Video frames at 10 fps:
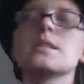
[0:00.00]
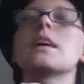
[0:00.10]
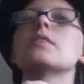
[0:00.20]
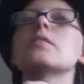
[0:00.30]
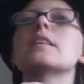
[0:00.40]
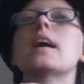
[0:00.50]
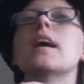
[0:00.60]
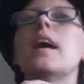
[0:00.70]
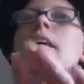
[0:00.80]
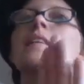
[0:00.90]
Center and
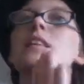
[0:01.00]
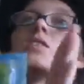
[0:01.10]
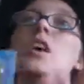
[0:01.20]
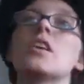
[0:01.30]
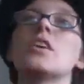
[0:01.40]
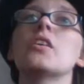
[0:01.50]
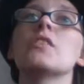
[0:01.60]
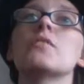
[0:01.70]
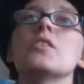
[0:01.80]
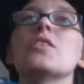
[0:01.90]
that, and they turn
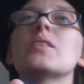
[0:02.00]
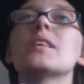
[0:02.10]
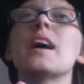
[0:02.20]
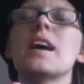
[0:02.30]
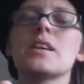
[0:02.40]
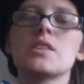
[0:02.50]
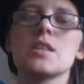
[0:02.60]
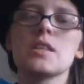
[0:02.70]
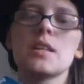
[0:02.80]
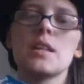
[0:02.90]
over, you can
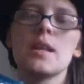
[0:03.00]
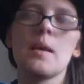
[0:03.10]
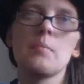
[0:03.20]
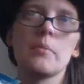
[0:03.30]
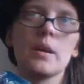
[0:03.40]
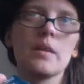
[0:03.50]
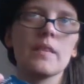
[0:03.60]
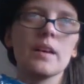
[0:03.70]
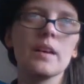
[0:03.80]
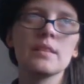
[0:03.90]
actually see their
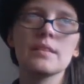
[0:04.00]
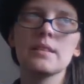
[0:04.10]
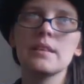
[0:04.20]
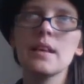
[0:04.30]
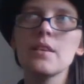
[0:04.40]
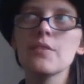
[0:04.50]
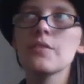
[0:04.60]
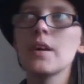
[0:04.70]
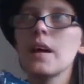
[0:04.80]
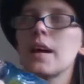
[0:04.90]
breathing underneath,
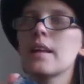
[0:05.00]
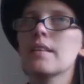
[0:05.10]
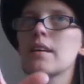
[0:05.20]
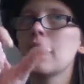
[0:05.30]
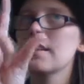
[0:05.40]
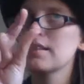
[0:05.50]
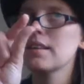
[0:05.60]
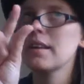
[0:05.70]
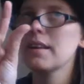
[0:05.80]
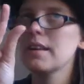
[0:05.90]
kind of
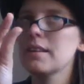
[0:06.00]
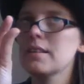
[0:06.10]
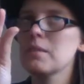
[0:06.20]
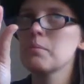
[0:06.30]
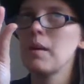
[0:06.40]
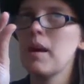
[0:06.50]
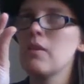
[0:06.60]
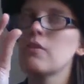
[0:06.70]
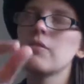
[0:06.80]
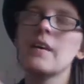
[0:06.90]
like a little
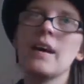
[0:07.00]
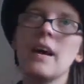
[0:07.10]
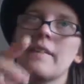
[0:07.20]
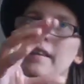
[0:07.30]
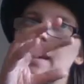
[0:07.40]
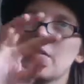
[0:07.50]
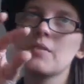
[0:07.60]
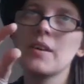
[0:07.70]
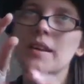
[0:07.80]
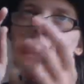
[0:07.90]
mouth, and they have
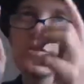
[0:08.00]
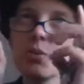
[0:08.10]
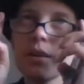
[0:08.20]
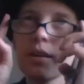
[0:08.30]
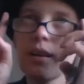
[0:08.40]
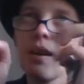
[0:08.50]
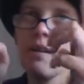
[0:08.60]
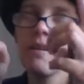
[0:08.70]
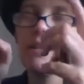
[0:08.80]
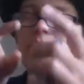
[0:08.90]
like two little
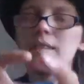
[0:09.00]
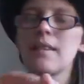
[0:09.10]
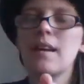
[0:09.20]
eyes,